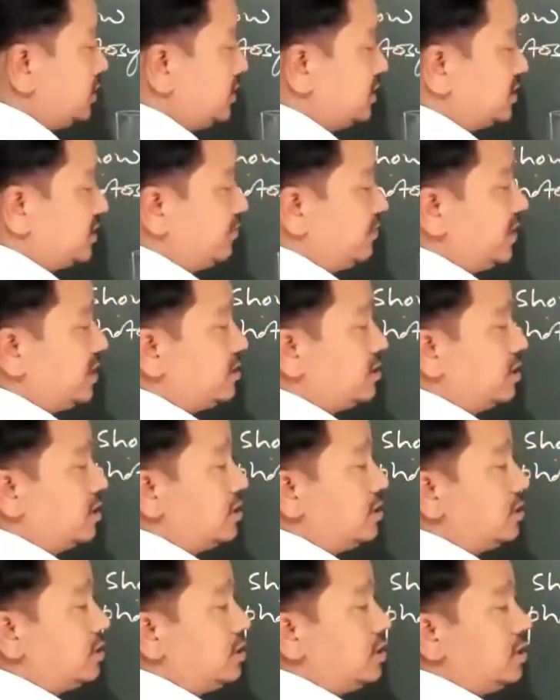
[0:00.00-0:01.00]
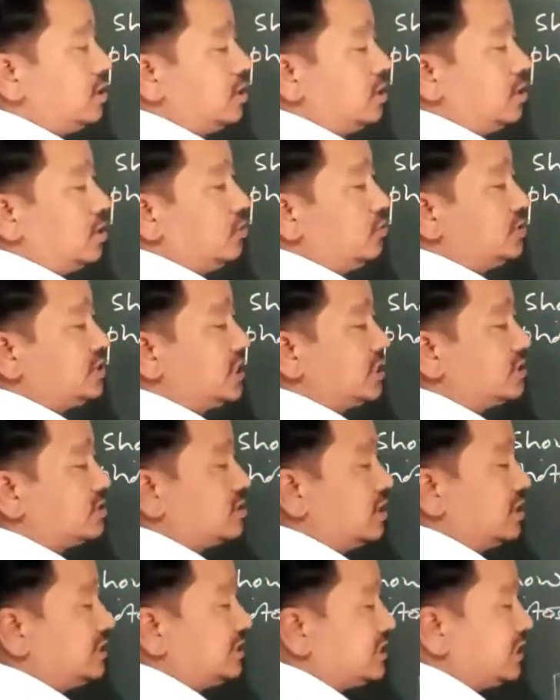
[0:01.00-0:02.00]
This is the beaker which has
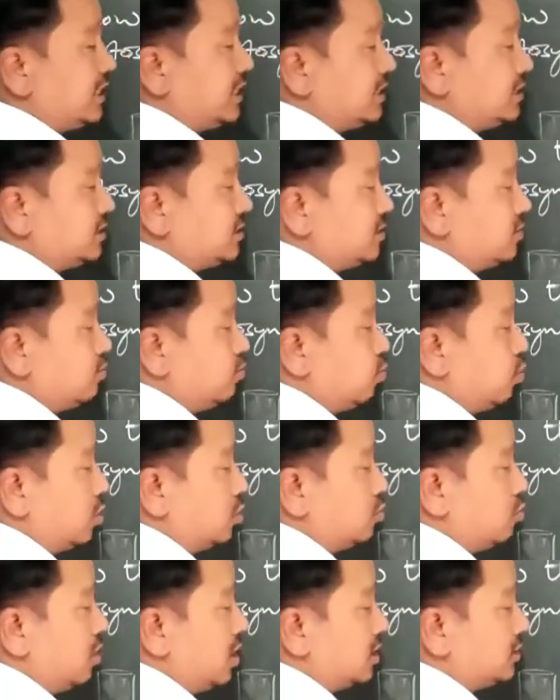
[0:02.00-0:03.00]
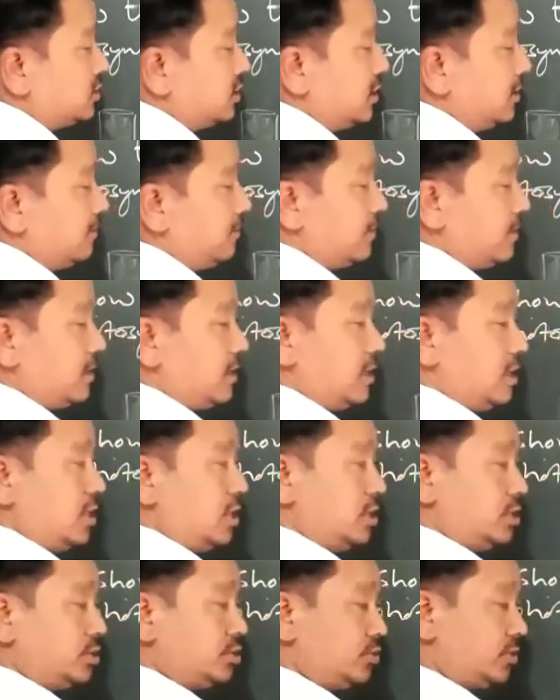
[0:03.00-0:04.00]
contained pond water.
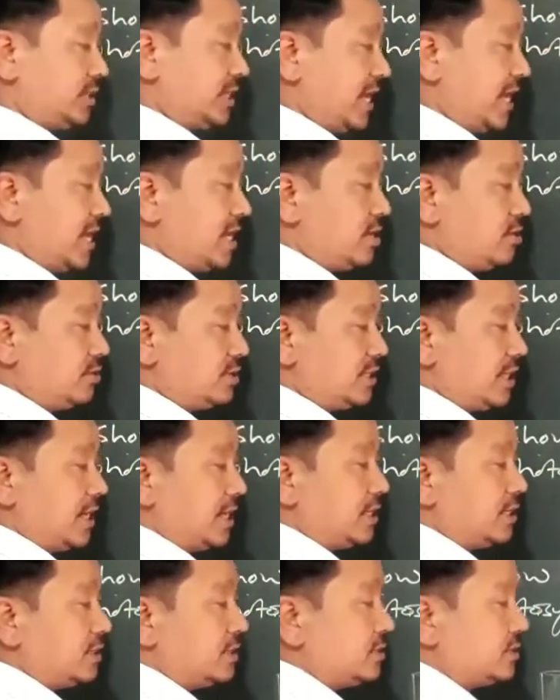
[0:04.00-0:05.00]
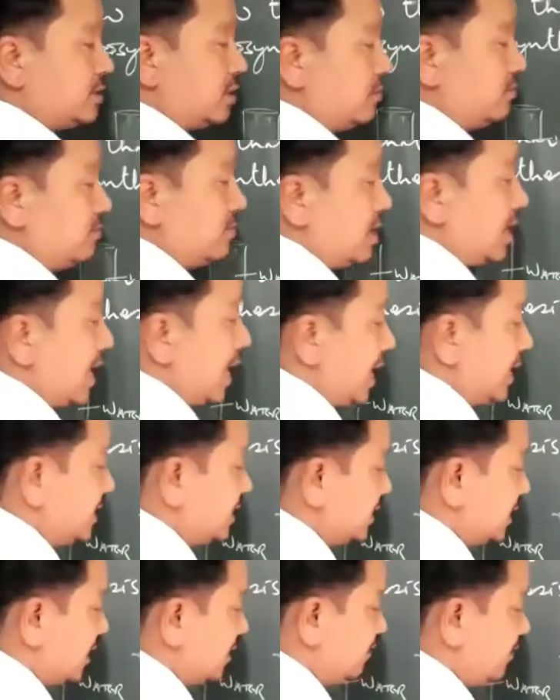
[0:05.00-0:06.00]
So there you take some
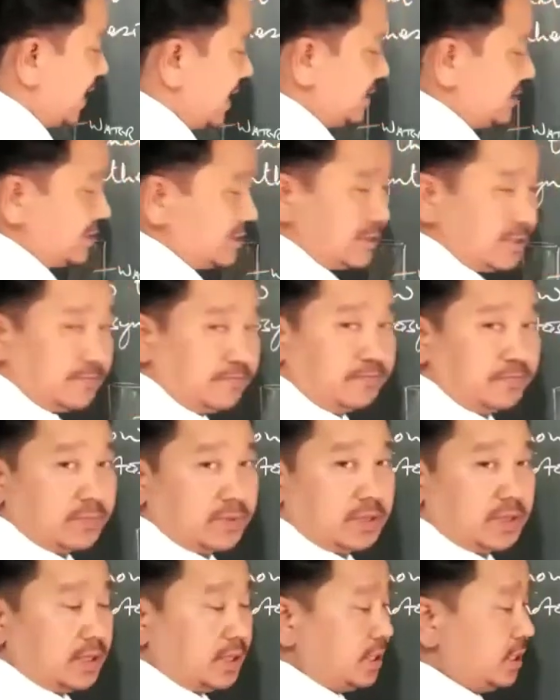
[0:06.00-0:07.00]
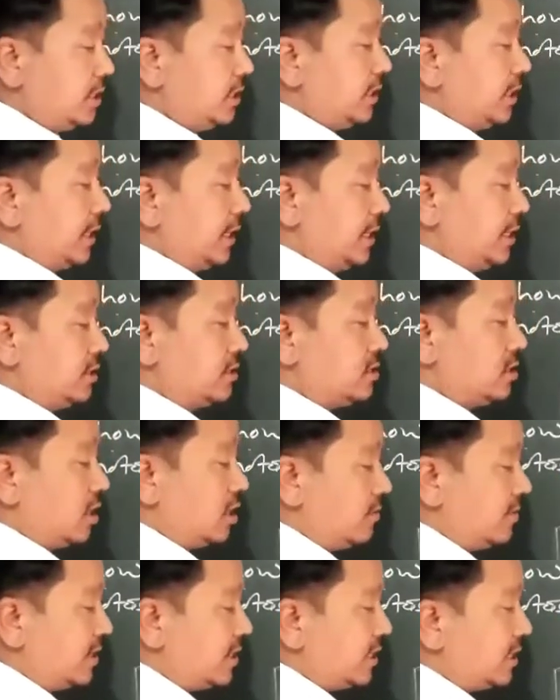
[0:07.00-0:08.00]
hydrilla plants and
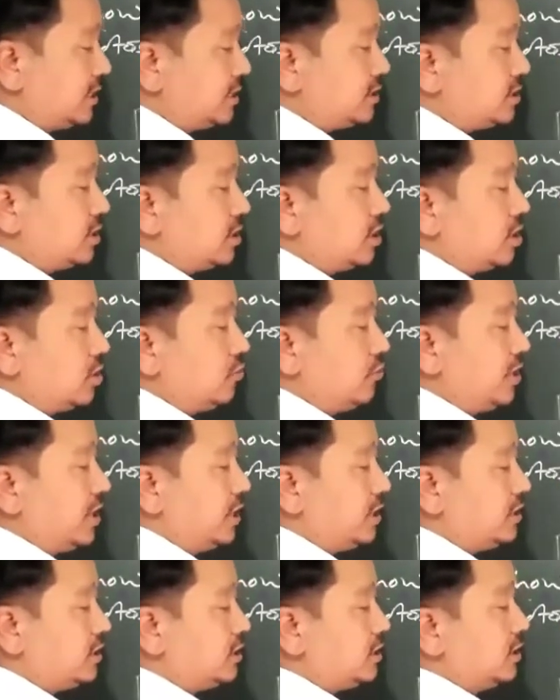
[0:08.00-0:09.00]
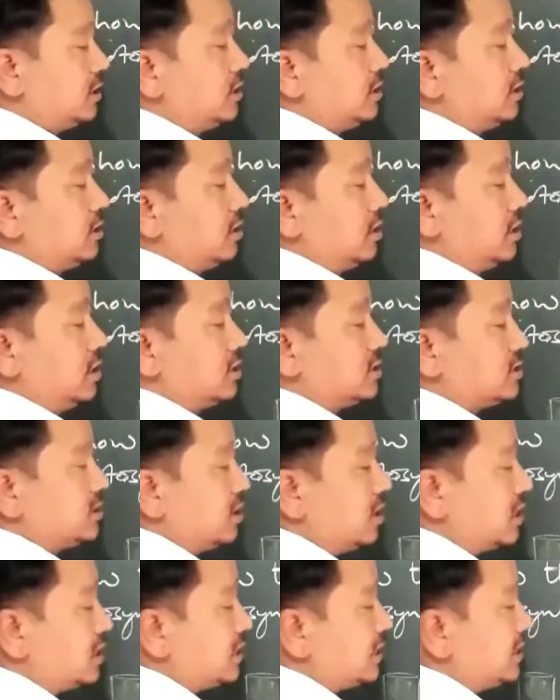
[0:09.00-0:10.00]
cover it with a
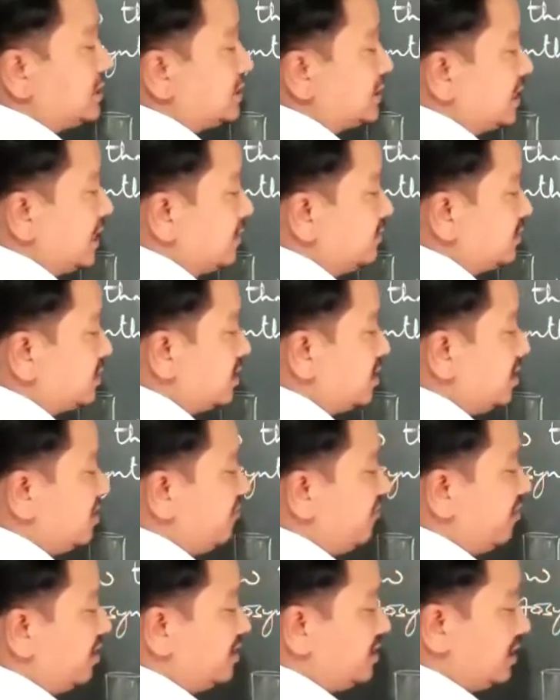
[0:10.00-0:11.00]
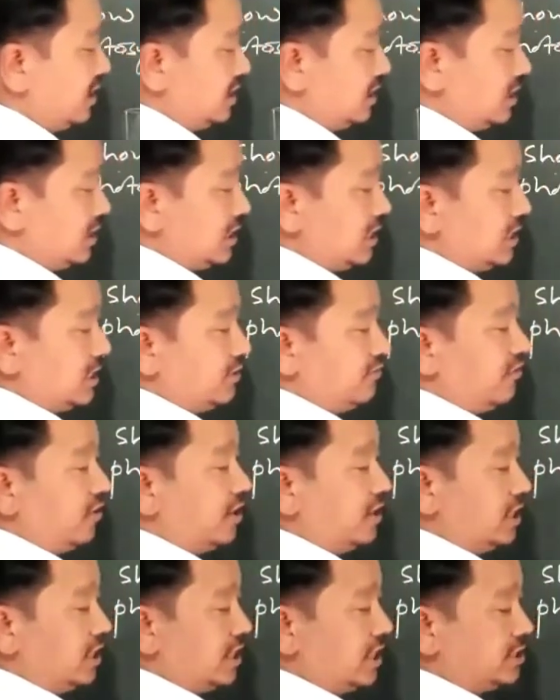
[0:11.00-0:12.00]
short-stemmed funnel.
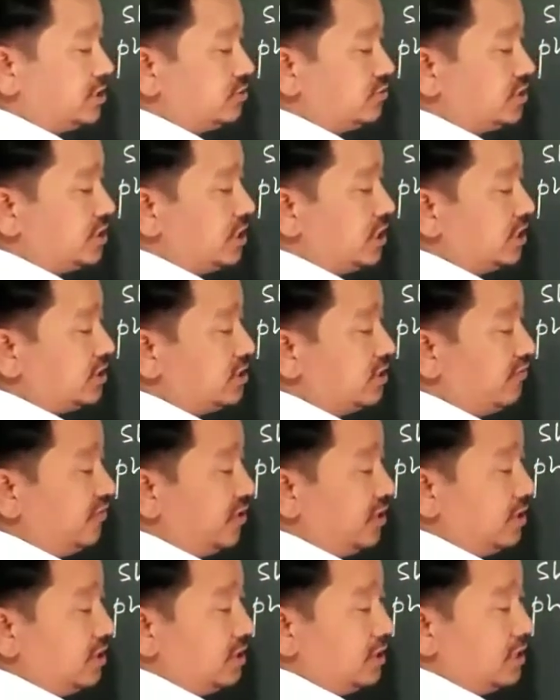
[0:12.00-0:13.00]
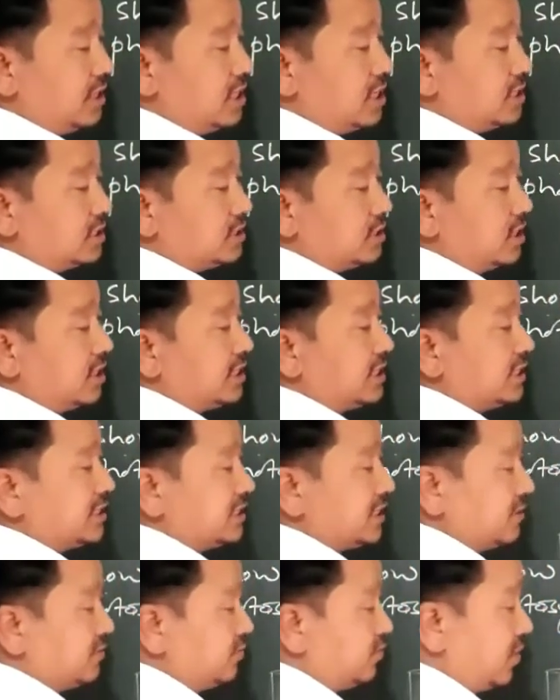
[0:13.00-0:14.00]
As you see here, the funnel,
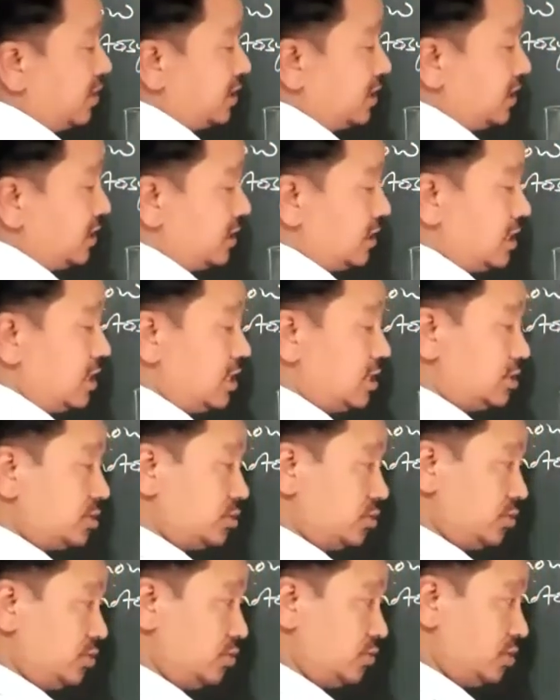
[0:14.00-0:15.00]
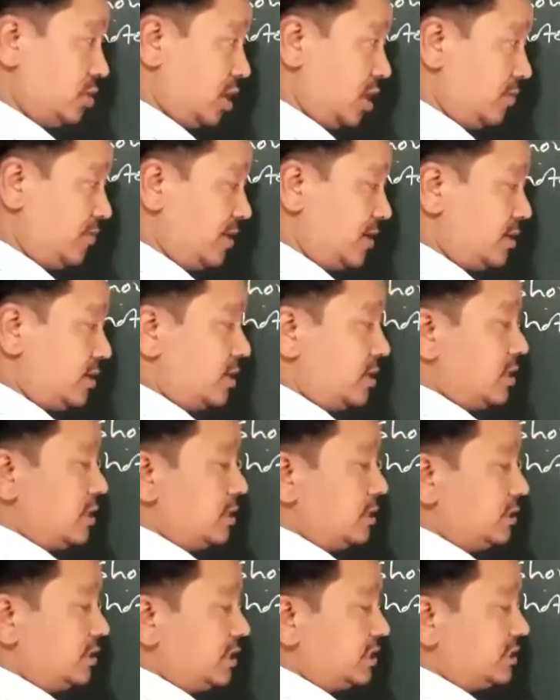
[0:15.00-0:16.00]
short-stemmed funnel. So you cover
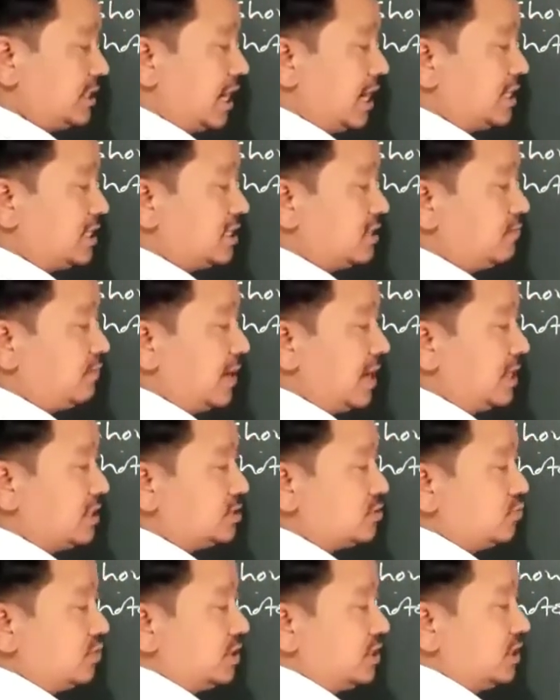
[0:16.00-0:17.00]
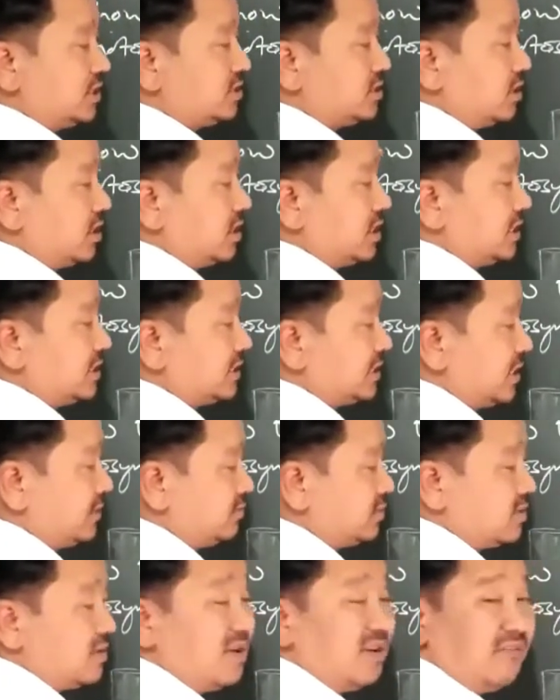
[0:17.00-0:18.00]
this hydrilla plants with this
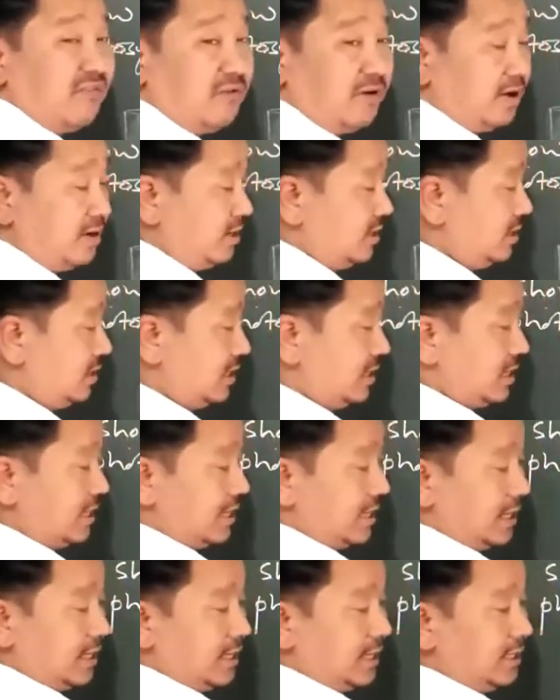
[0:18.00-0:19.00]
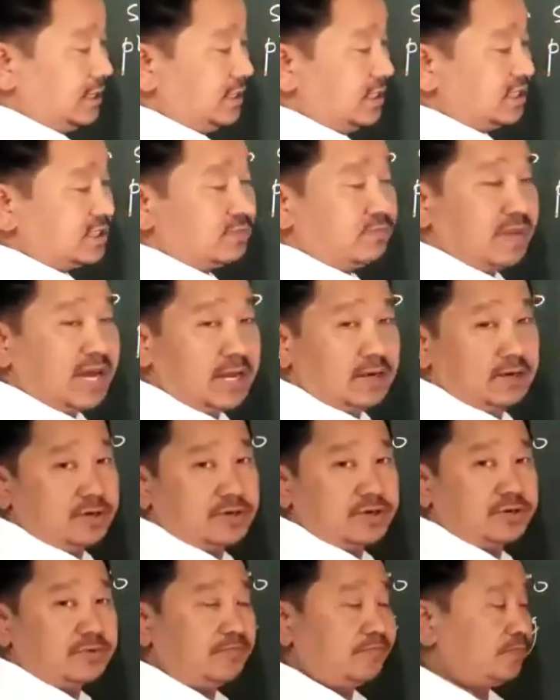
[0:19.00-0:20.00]
short-stemmed funnel in this manner.
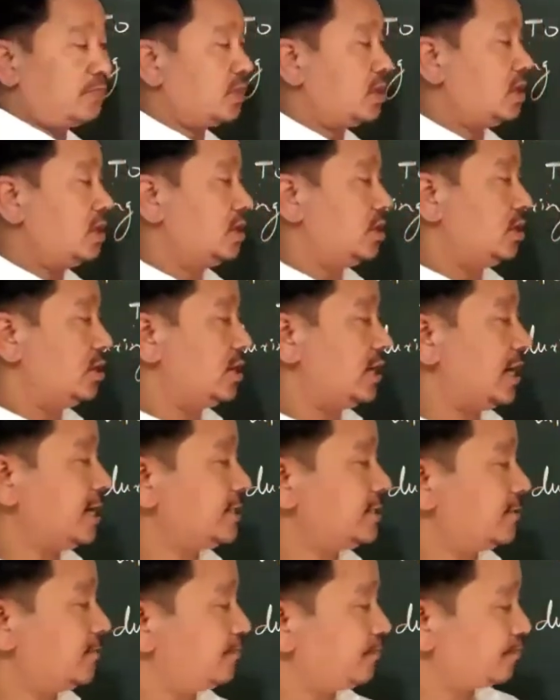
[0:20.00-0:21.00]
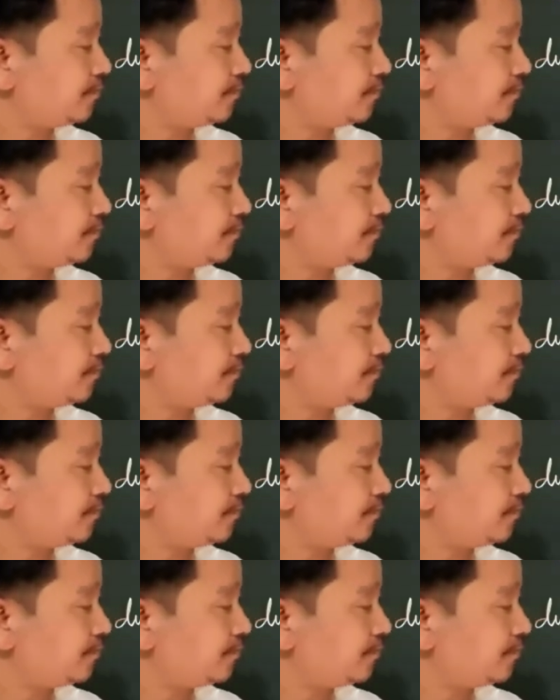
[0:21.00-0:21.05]
Alright.